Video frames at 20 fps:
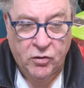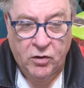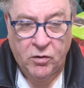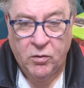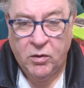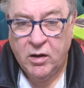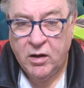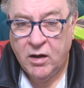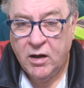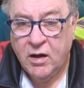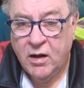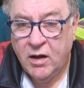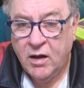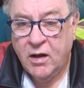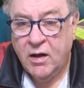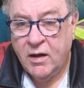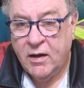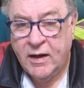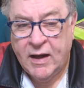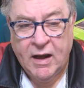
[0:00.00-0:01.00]
So,
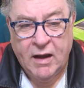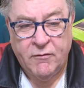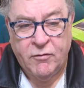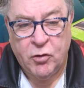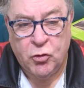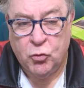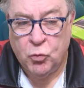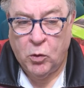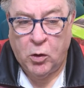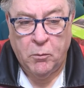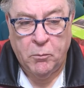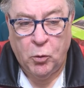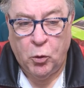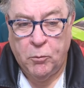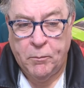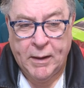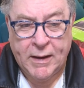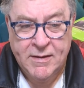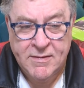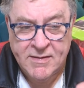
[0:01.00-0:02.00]
yeah, if you just want a
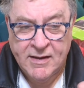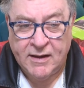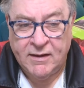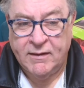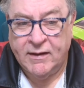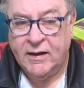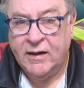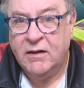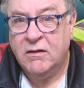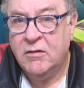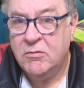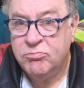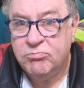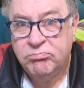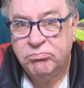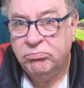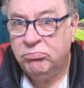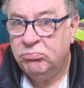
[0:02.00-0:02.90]
more basic thing,